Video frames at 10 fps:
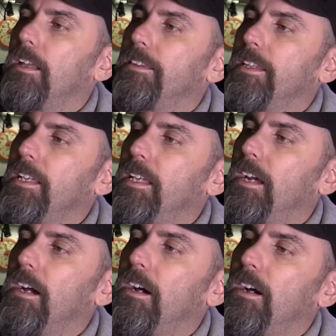The
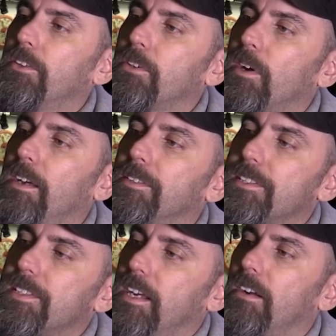uh, other ground
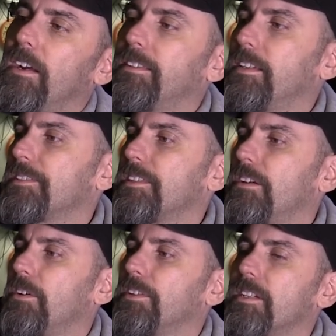that's there, I think is
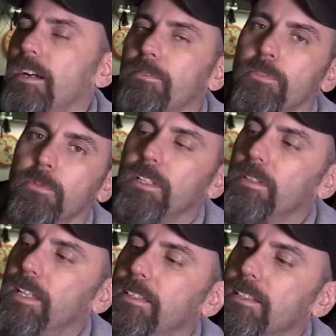there all the time from when
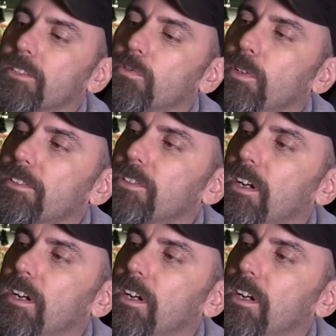you hit this switch